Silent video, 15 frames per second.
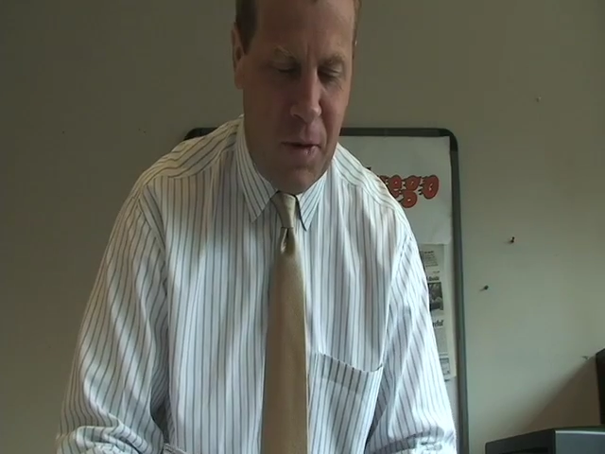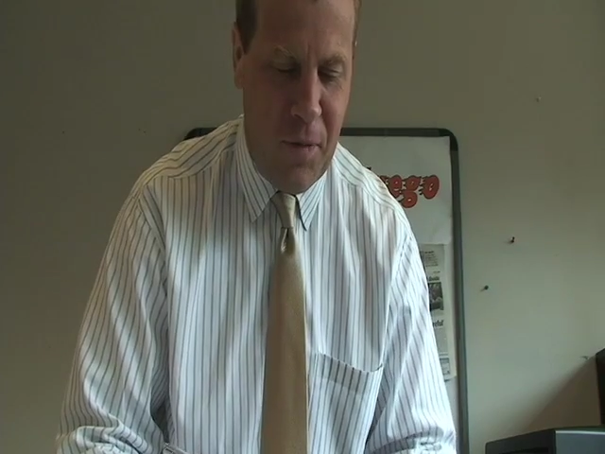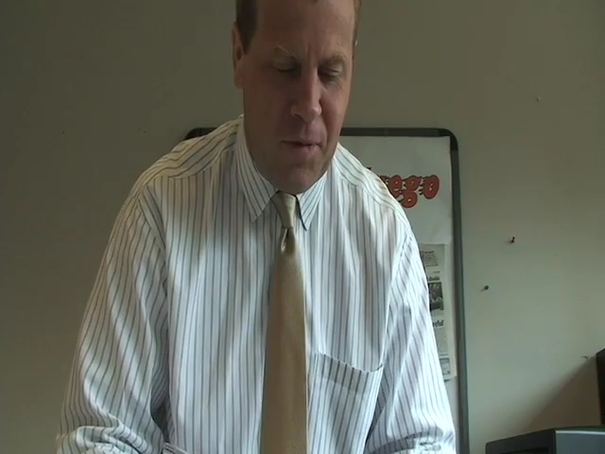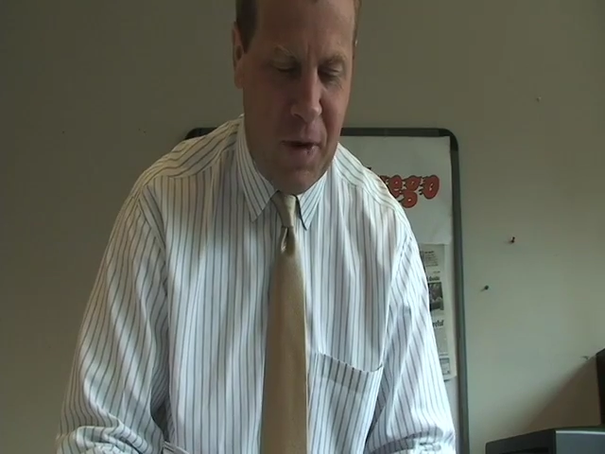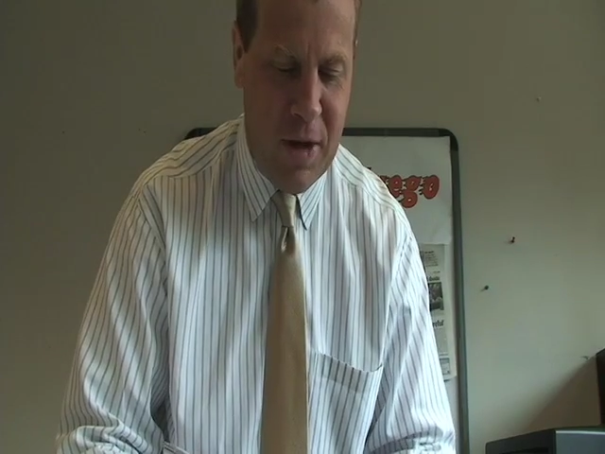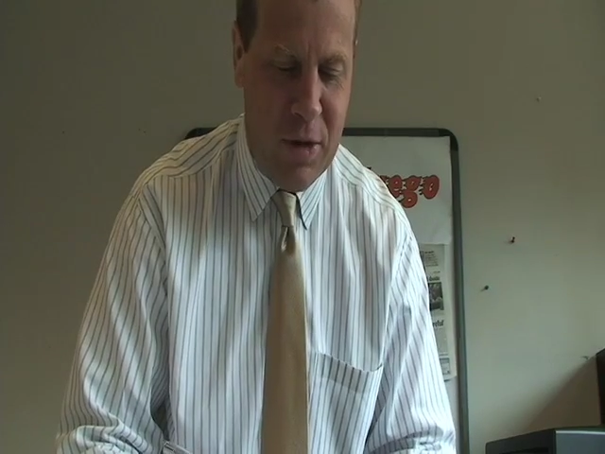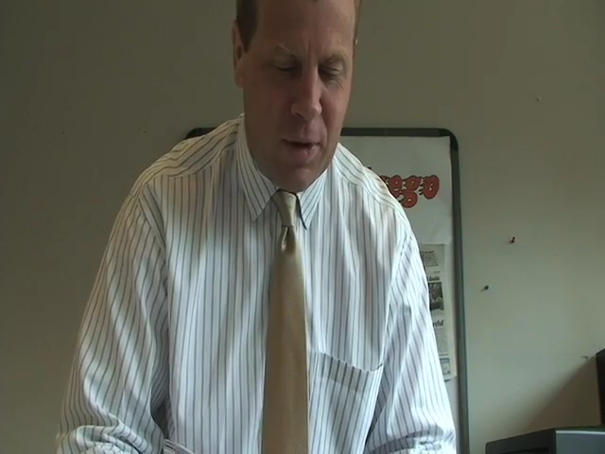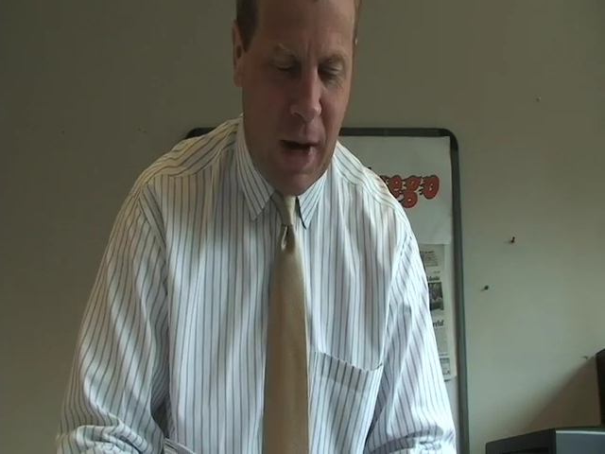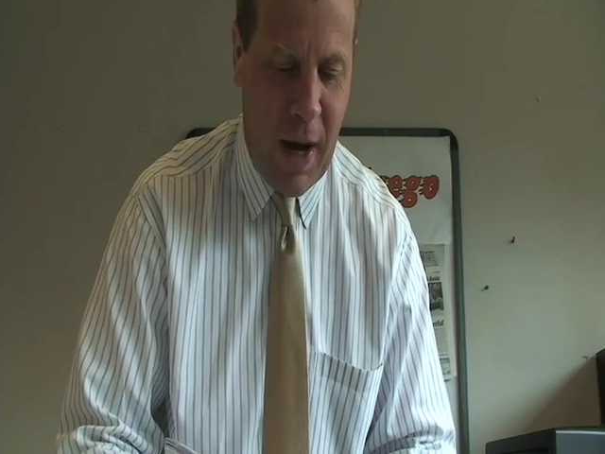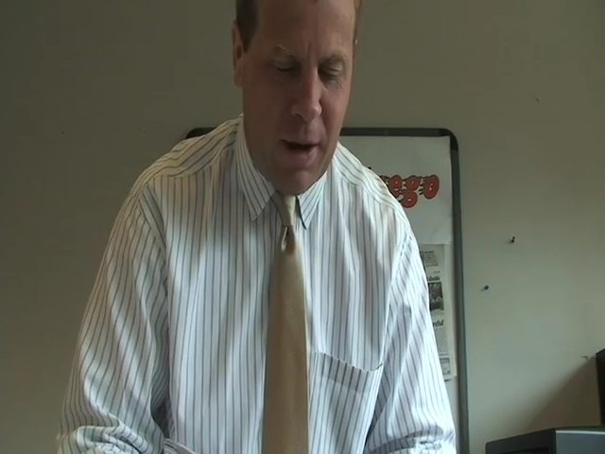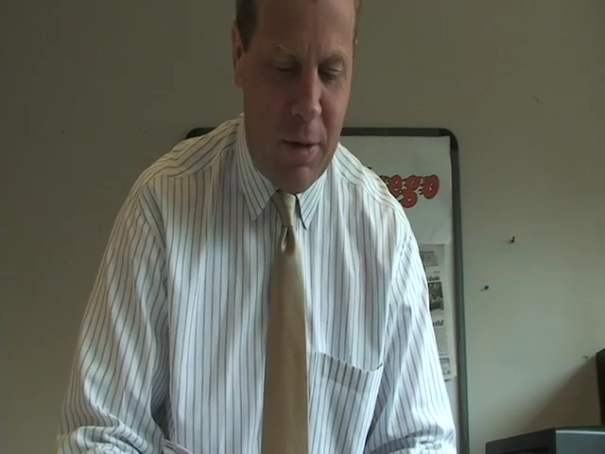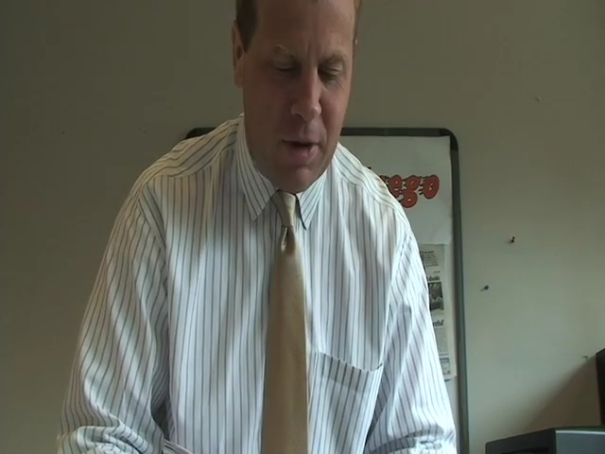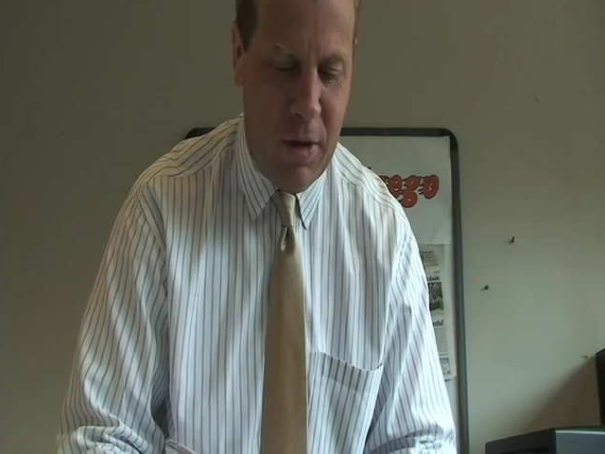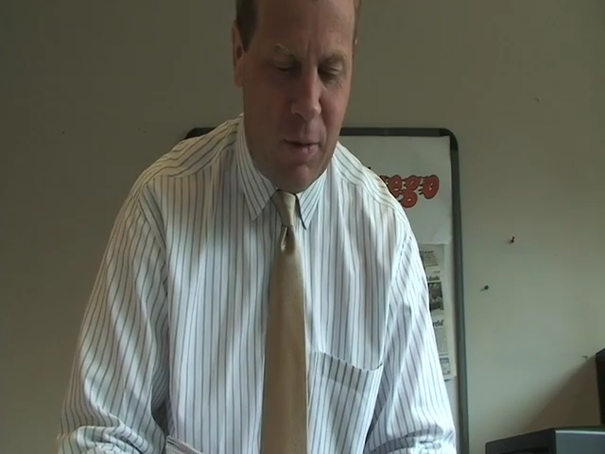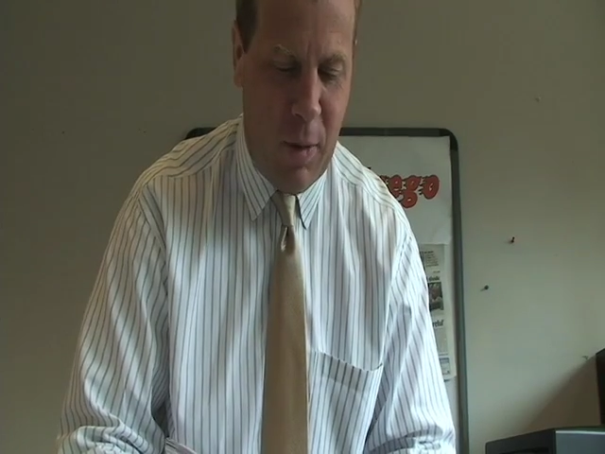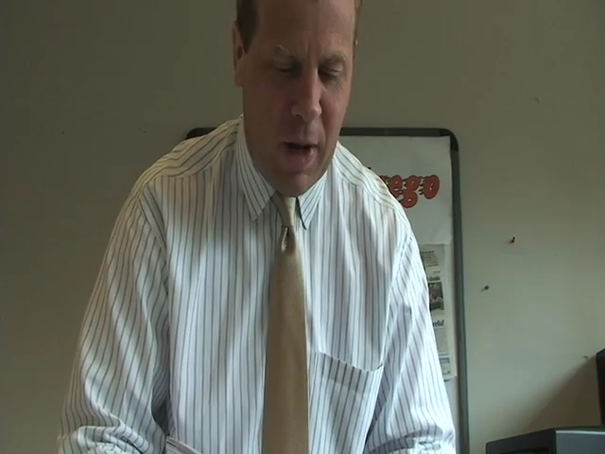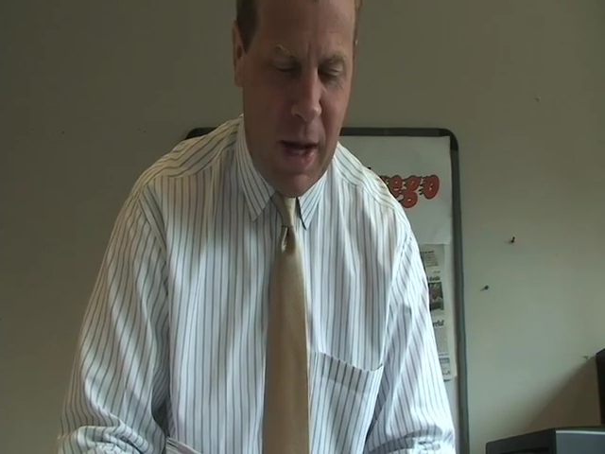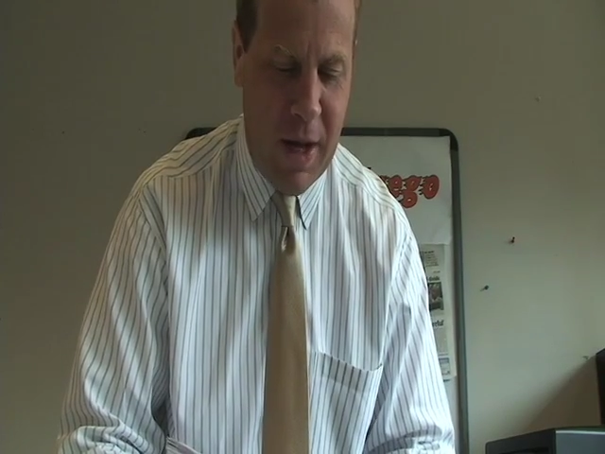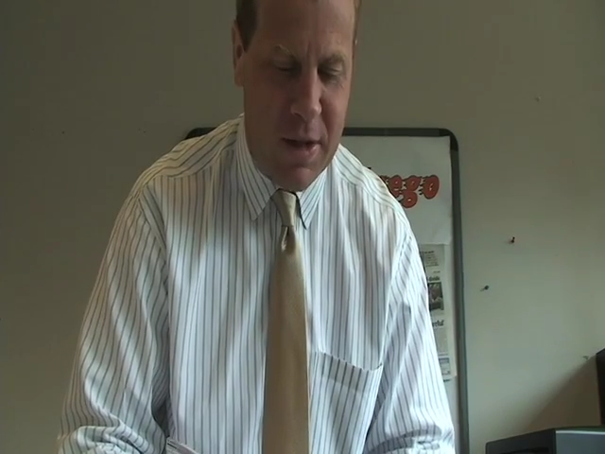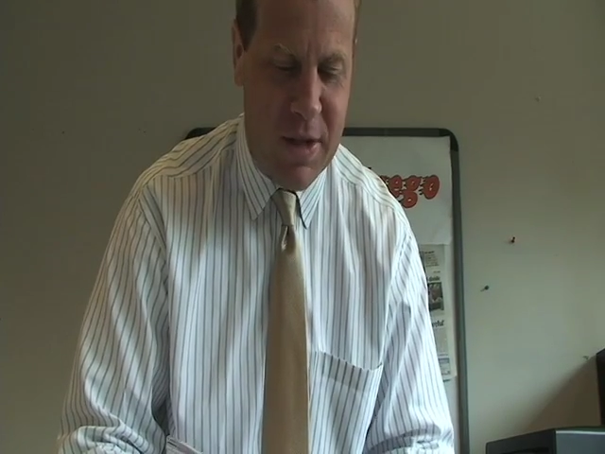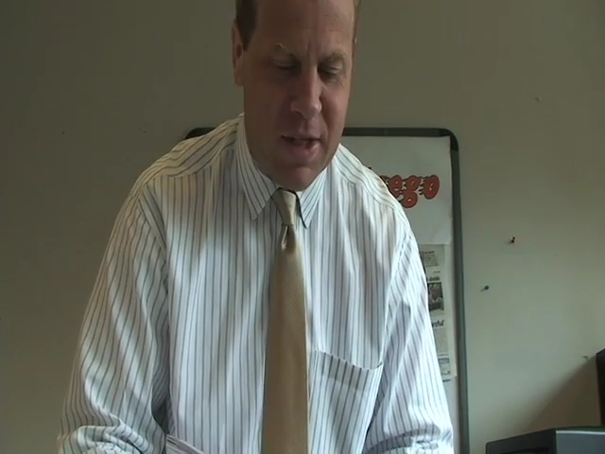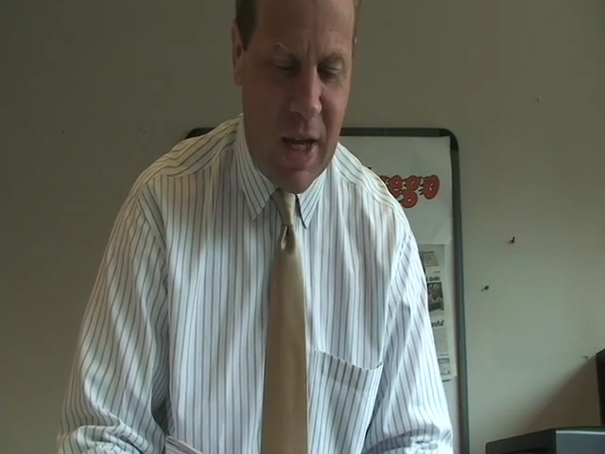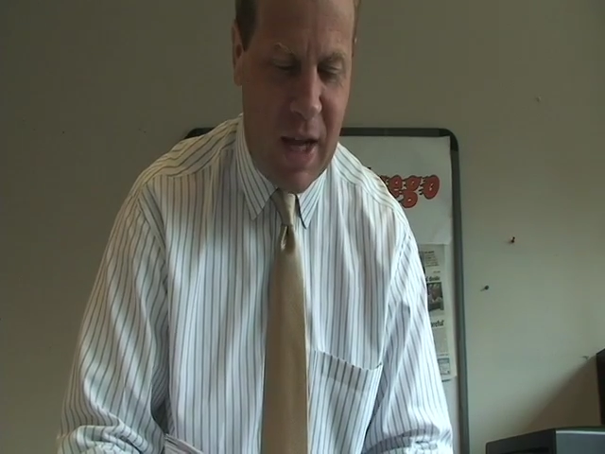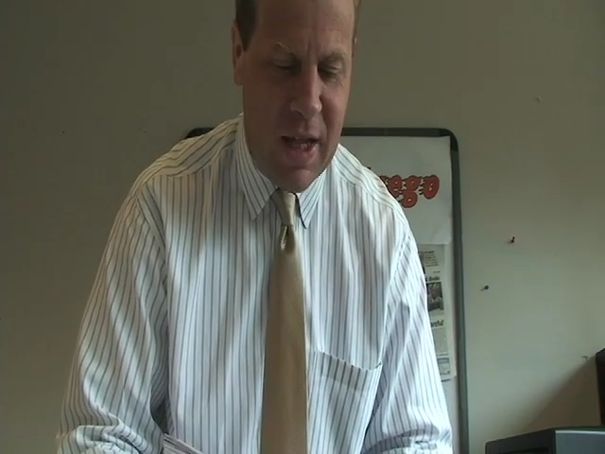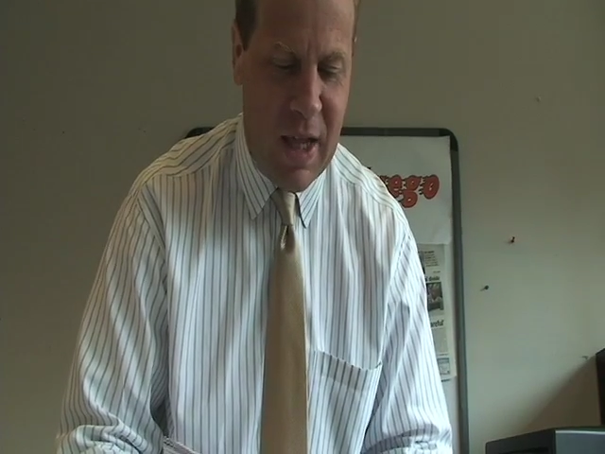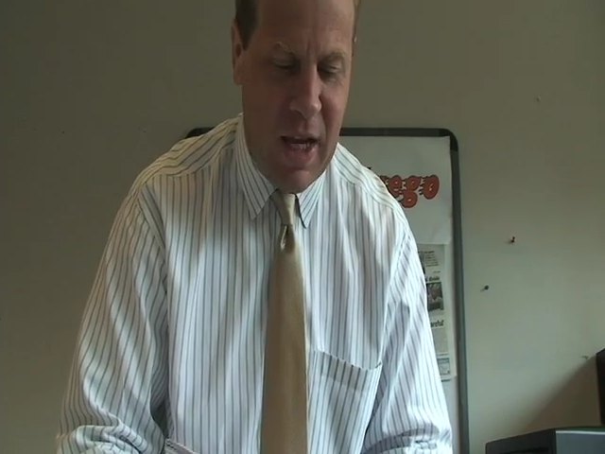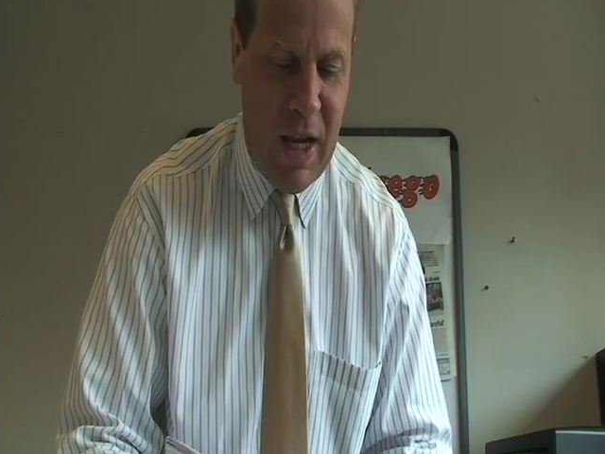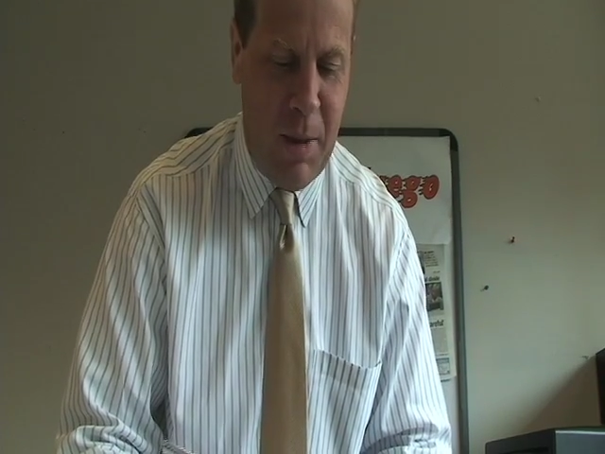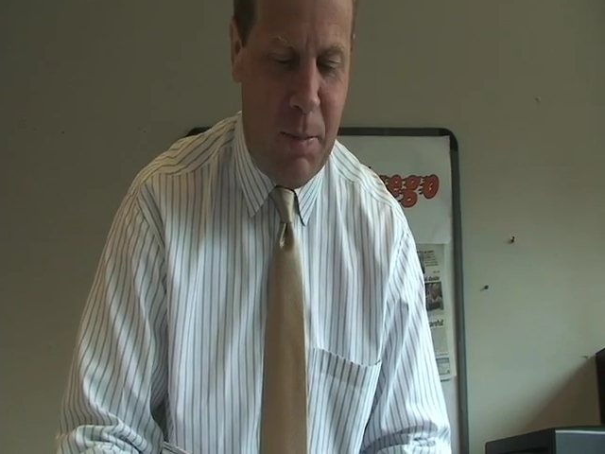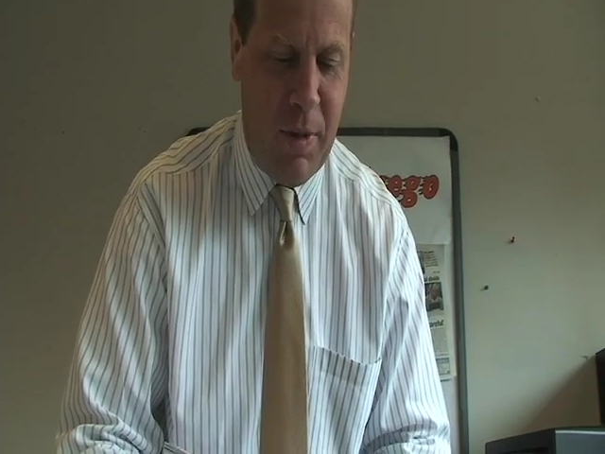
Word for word: the feature Out in the Wild, stated that he